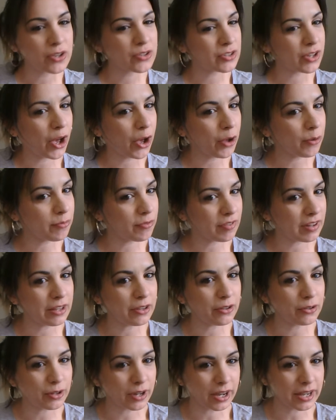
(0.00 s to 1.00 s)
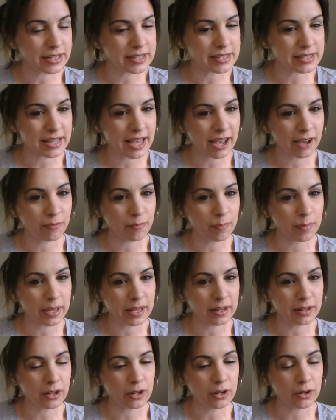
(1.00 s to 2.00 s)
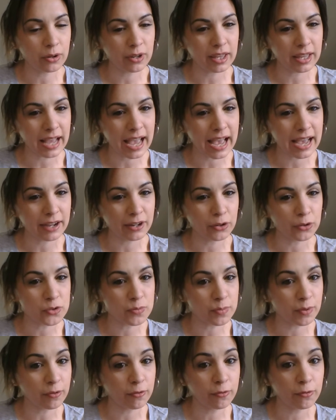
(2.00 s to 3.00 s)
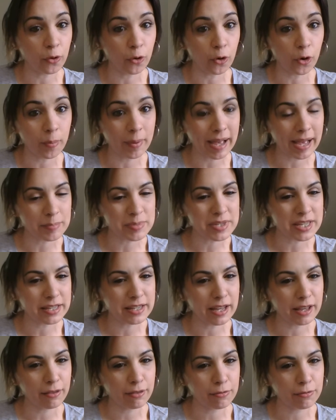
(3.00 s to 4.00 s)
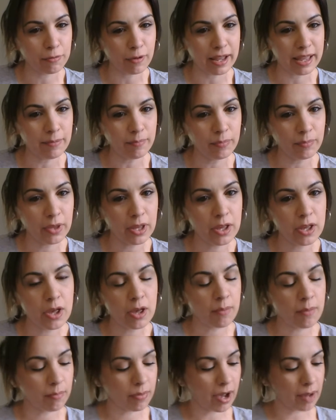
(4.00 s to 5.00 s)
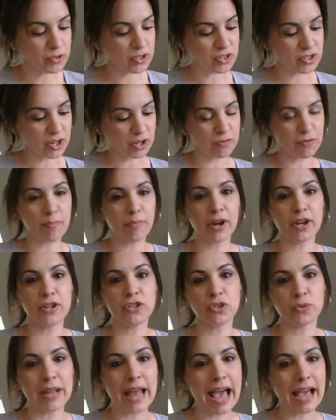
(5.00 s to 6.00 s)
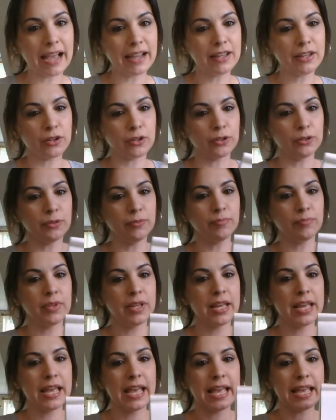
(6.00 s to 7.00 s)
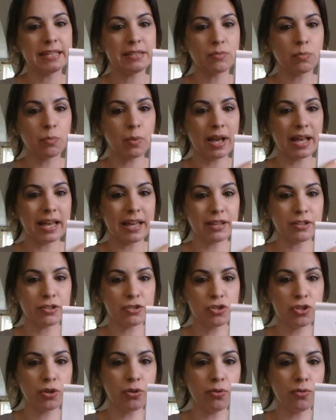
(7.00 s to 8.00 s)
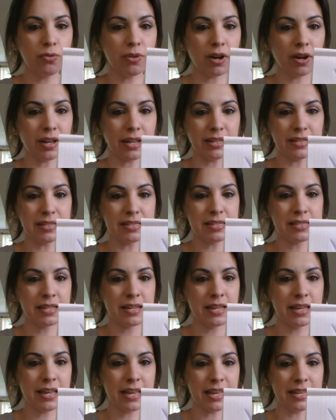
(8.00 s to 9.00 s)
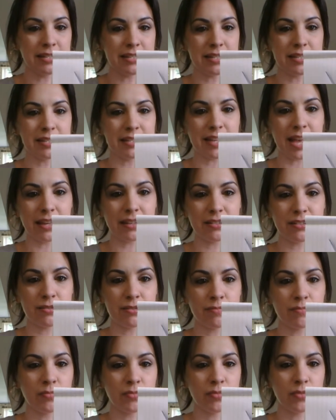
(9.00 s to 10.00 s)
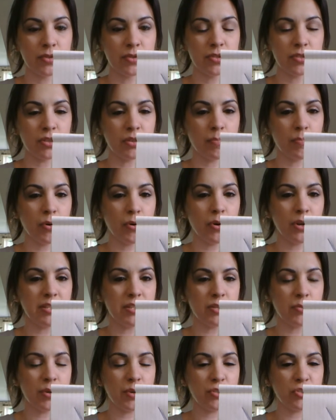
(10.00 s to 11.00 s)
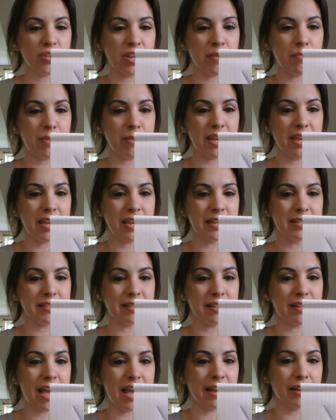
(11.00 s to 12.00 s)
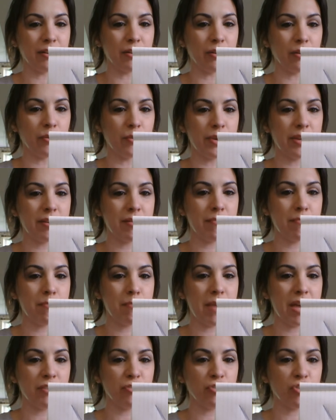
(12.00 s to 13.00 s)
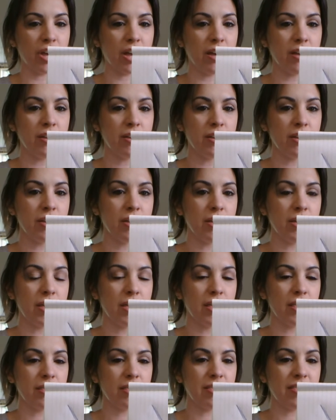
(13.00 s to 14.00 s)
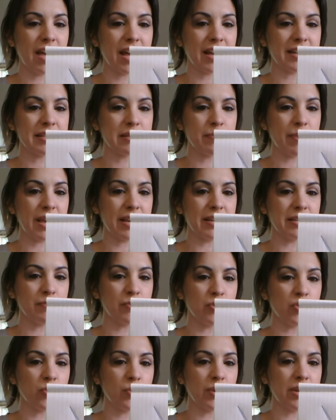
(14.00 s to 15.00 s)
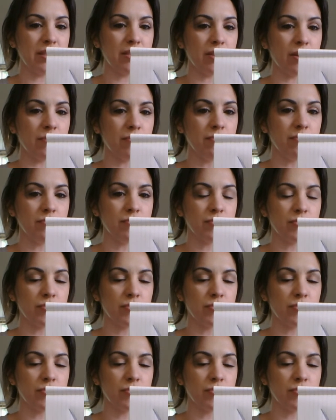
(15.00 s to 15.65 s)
So hopefully you guys have been looking at angles before, perhaps in Year 3, but I'm just going to remind you an angle is where two lines intersect. So the point at which they meet is an angle, and we can measure that space between them